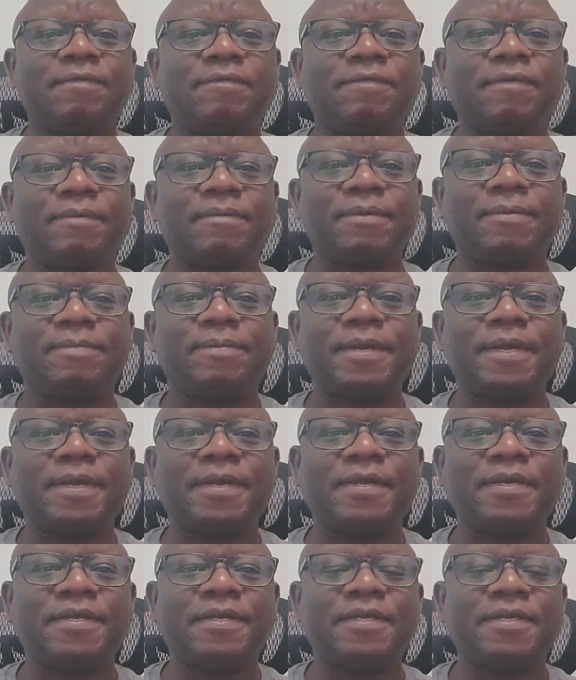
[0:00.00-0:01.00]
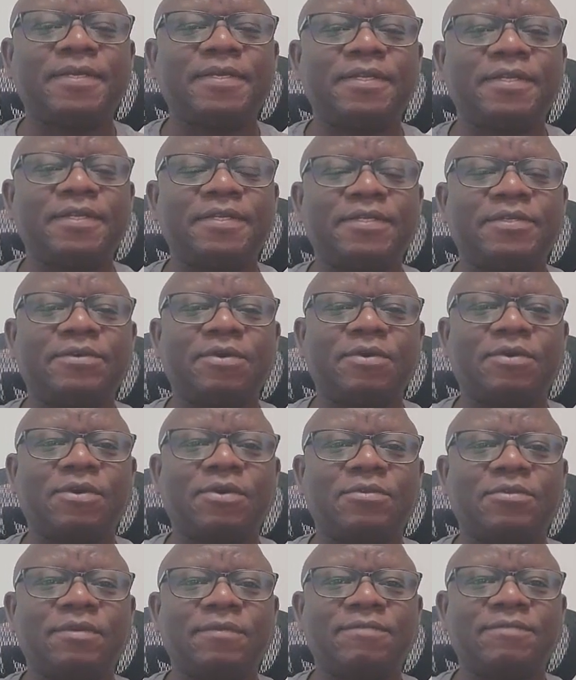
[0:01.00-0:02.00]
from the bakery is your
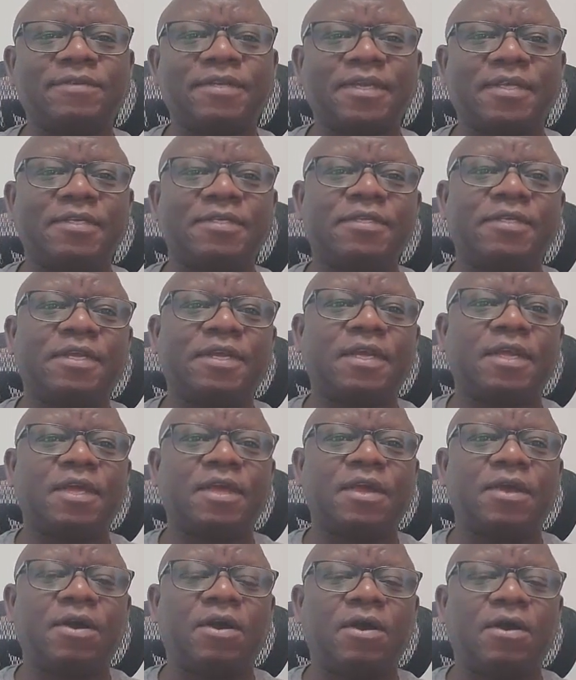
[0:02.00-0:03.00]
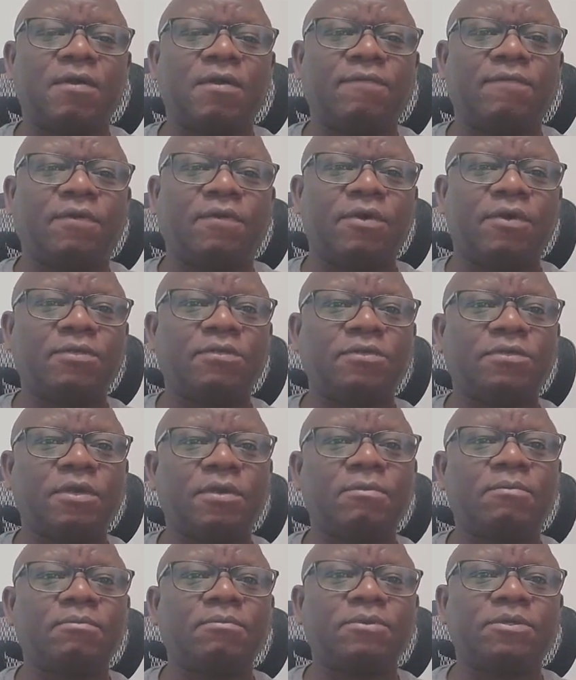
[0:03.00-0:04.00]
cost of sales. Or of course,
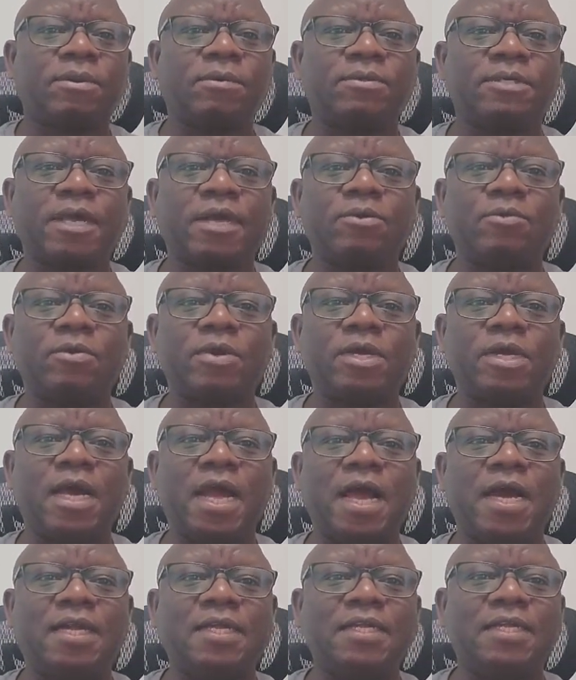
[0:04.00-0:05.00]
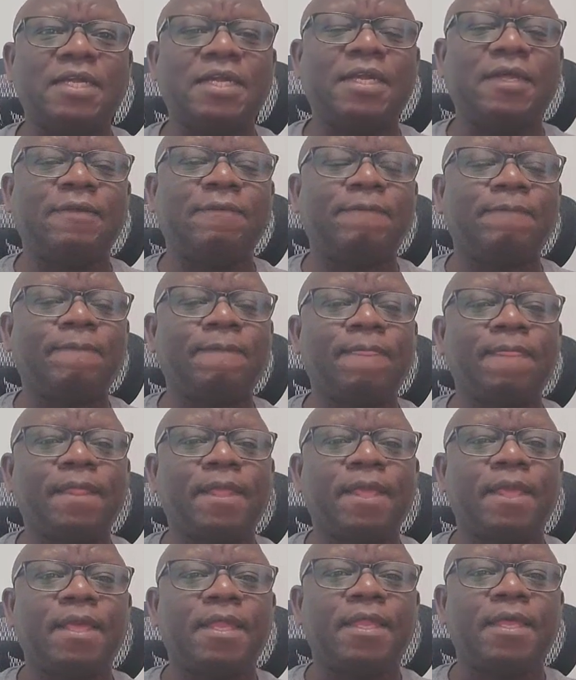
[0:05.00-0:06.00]
sometimes we add the
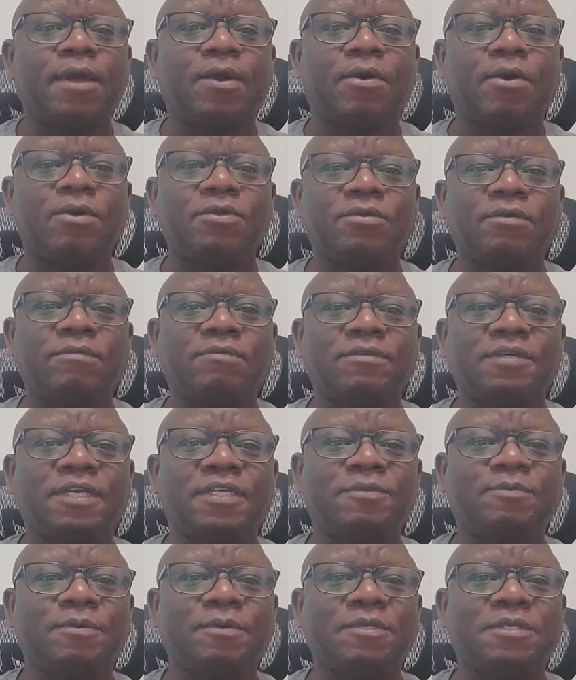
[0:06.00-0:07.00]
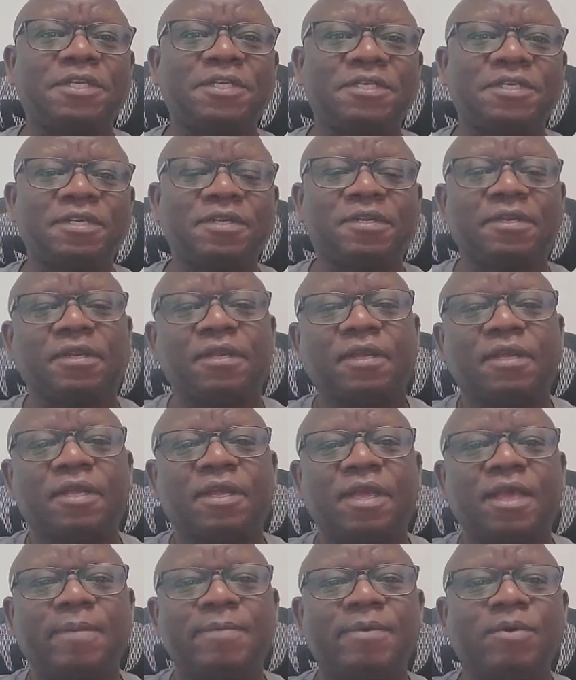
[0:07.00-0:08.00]
cost of transportation.
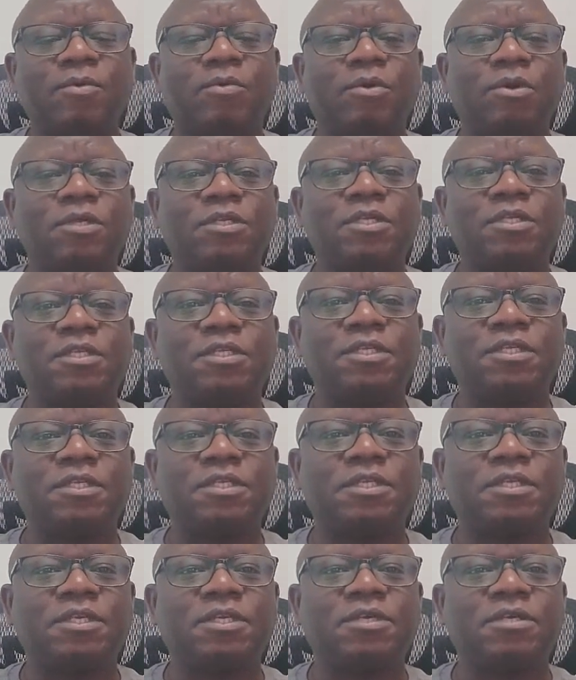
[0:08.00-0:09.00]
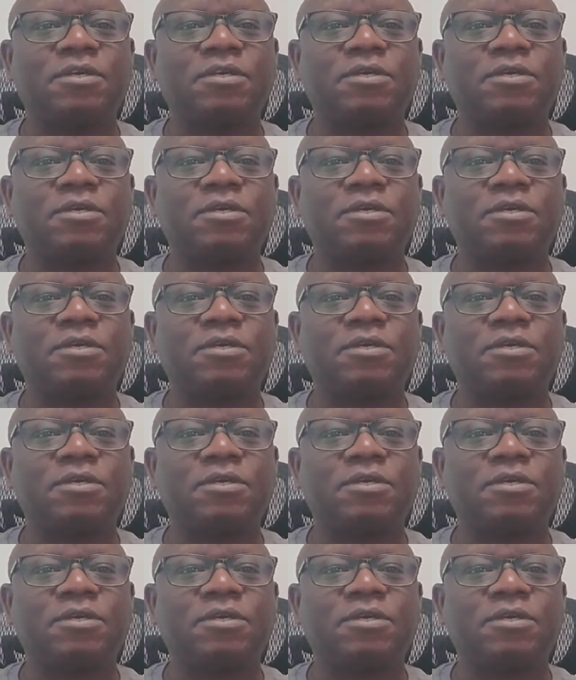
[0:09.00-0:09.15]
I mean, what it's